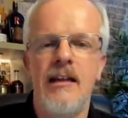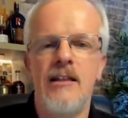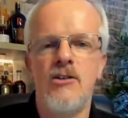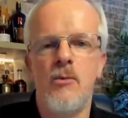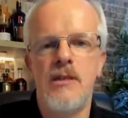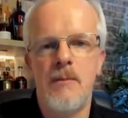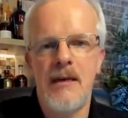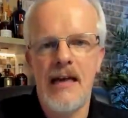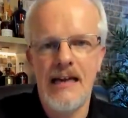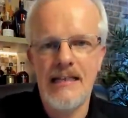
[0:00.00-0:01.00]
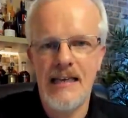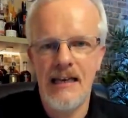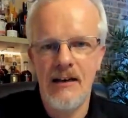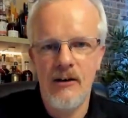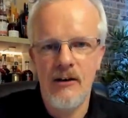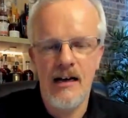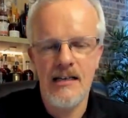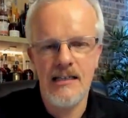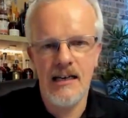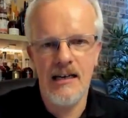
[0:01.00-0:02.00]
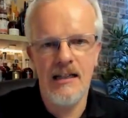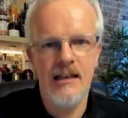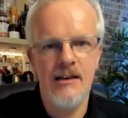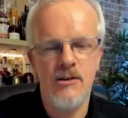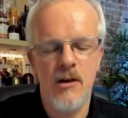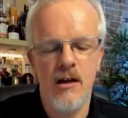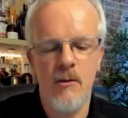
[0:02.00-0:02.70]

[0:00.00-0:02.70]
There's always a banana skin or an ass hat in there as well.